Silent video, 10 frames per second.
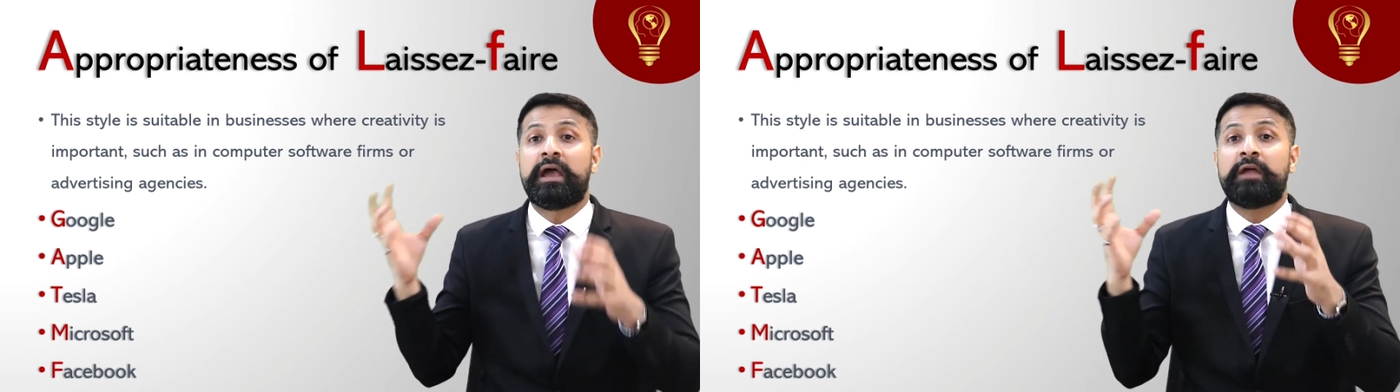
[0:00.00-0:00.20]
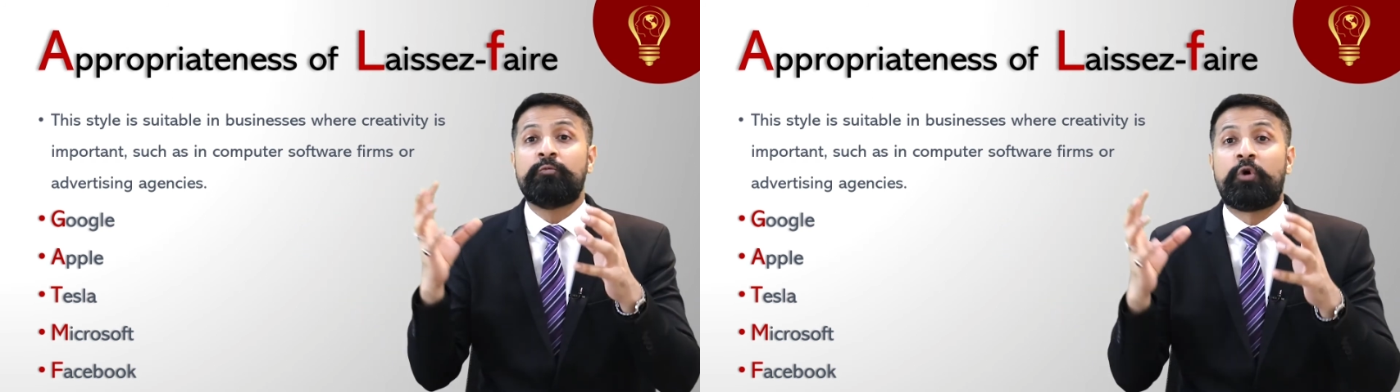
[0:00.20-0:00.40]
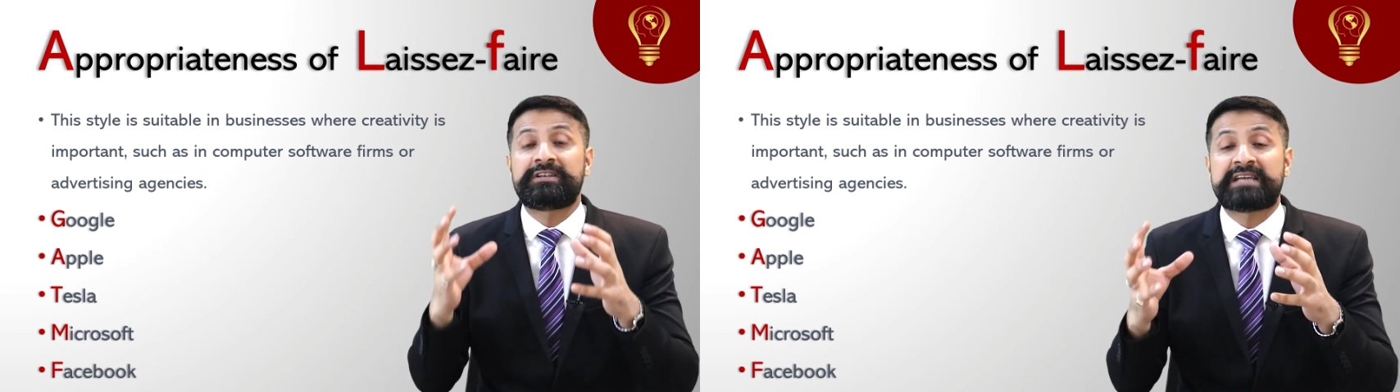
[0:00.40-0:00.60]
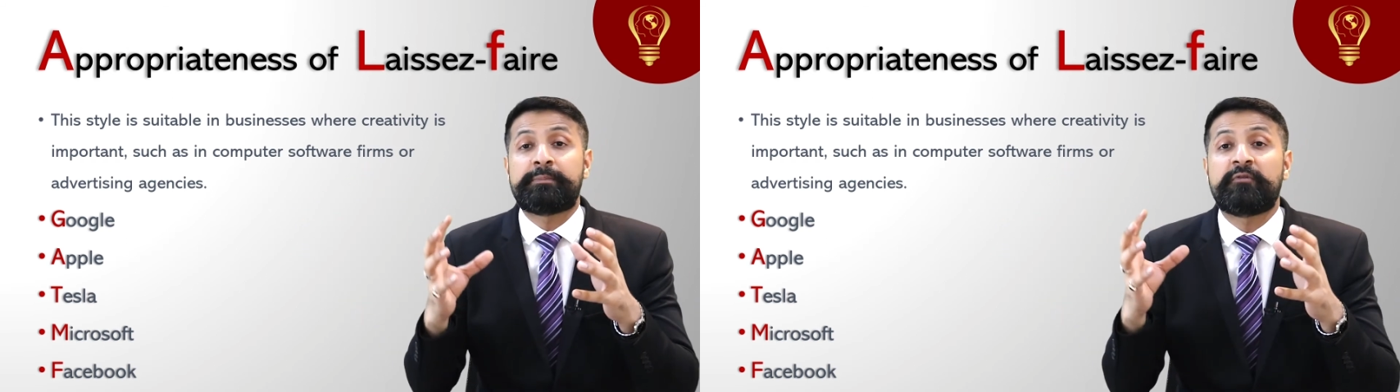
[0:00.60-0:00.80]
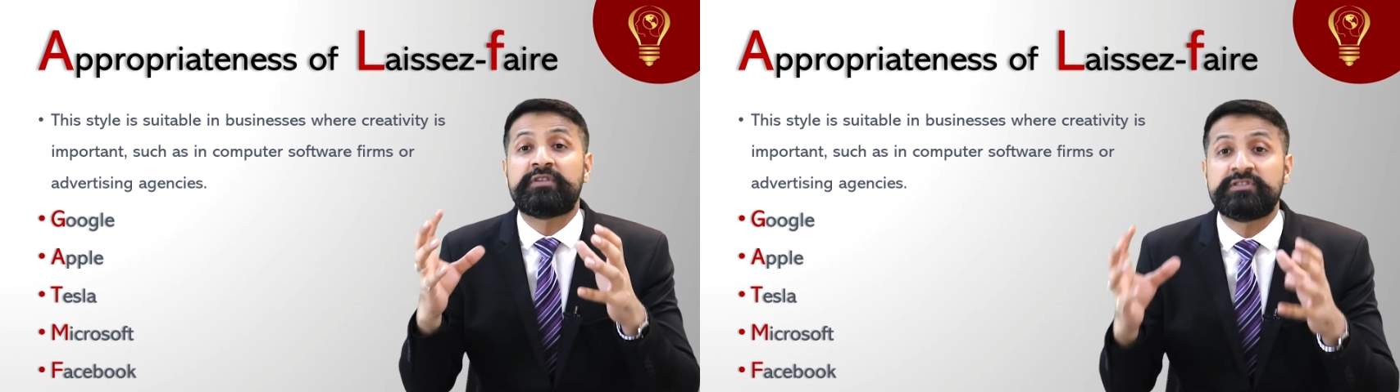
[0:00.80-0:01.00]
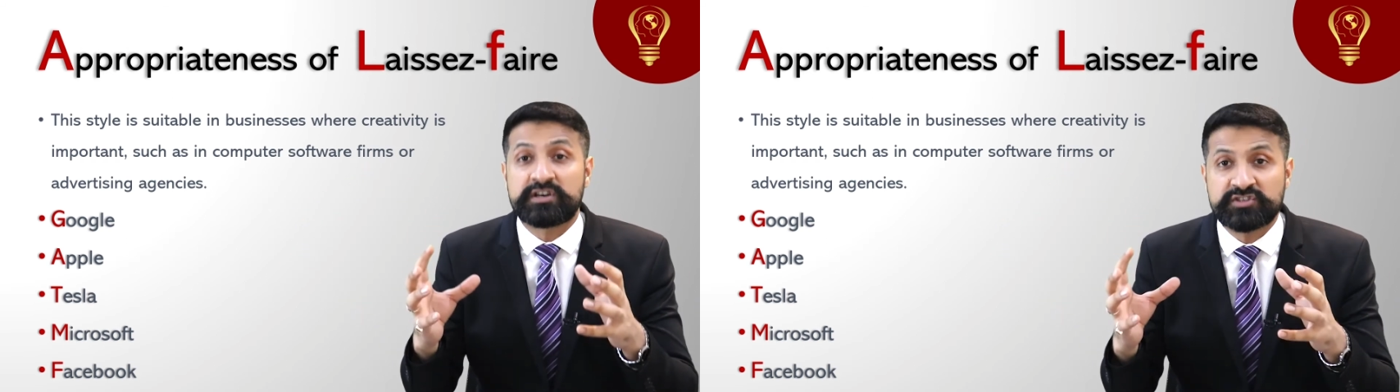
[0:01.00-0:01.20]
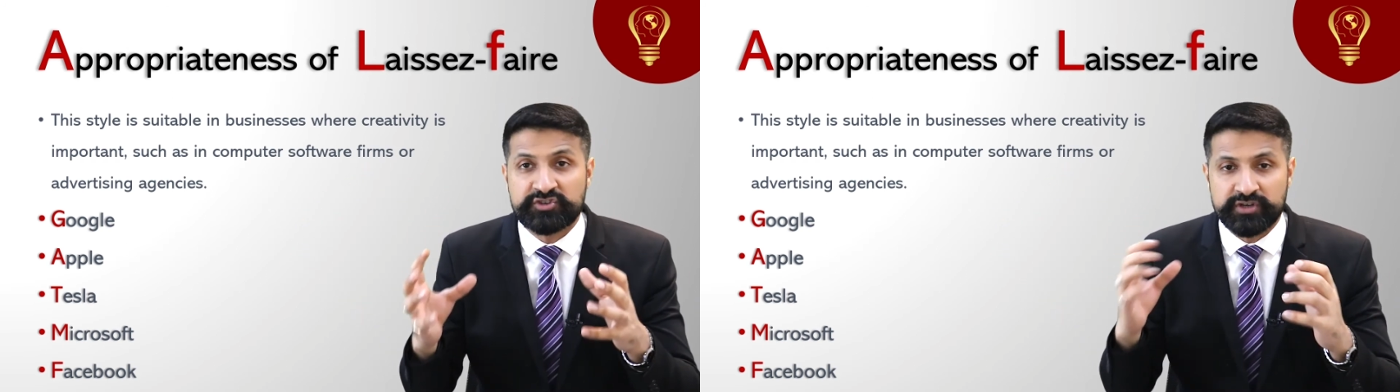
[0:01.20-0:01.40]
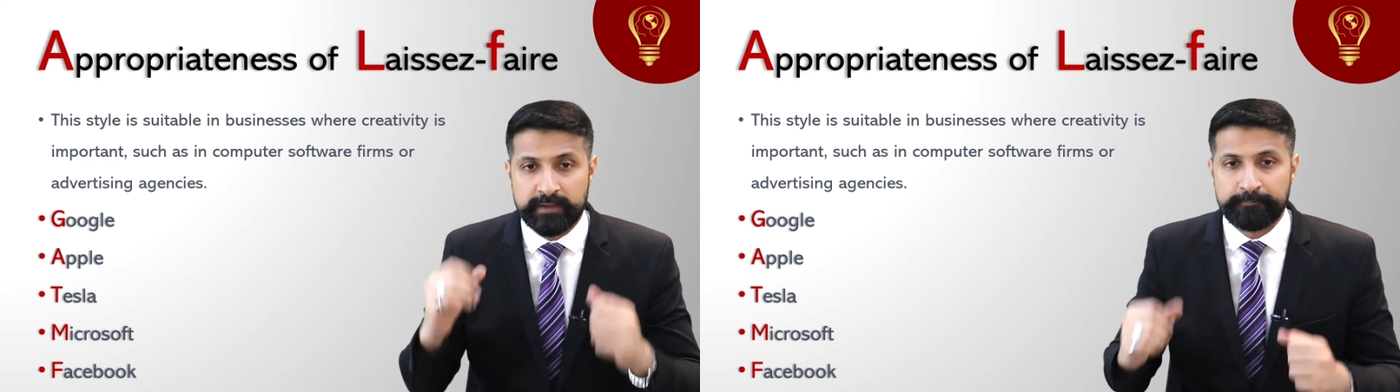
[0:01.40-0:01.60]
in what type of
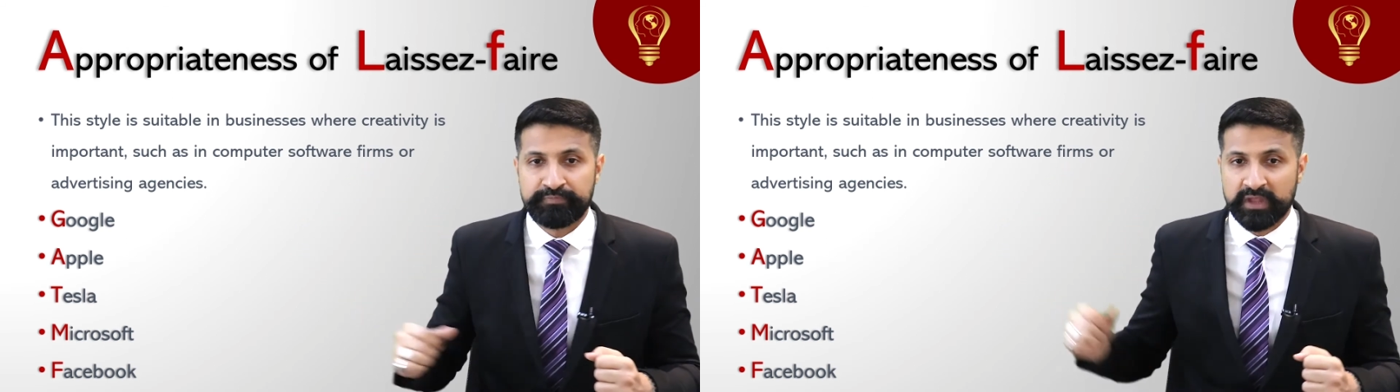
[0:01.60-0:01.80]
industry.